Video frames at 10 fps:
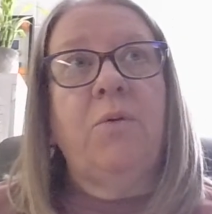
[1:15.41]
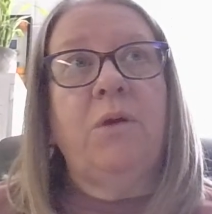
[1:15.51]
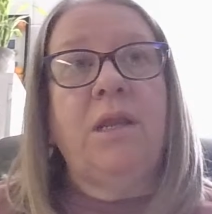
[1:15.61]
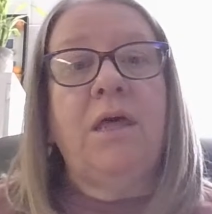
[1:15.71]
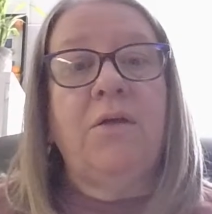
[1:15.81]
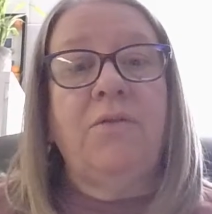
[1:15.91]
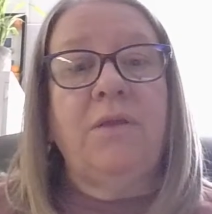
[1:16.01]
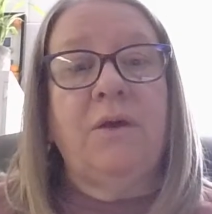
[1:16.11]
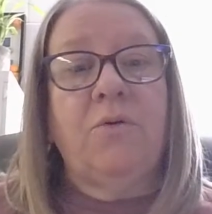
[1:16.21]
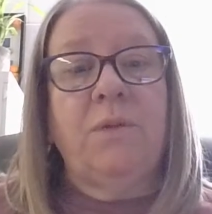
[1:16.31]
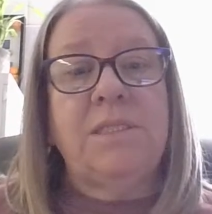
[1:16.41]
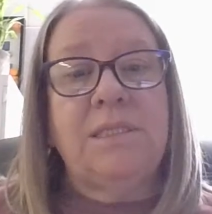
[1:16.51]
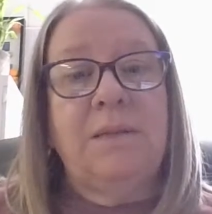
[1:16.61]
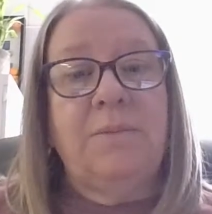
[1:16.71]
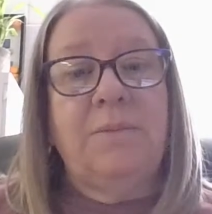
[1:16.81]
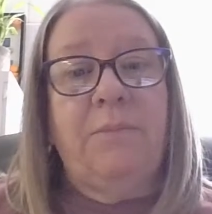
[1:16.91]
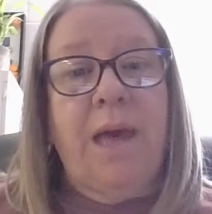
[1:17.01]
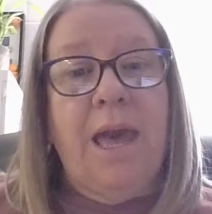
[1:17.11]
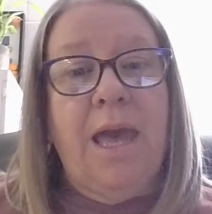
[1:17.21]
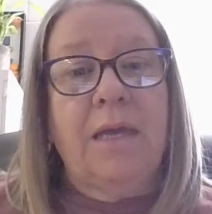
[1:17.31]
If they were unhealthy, they would be sent
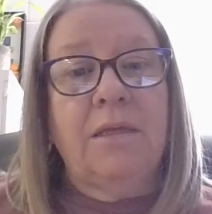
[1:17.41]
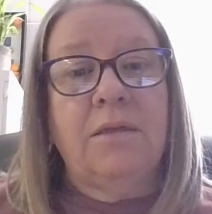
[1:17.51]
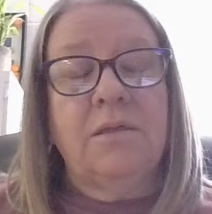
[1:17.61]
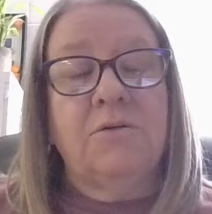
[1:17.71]
back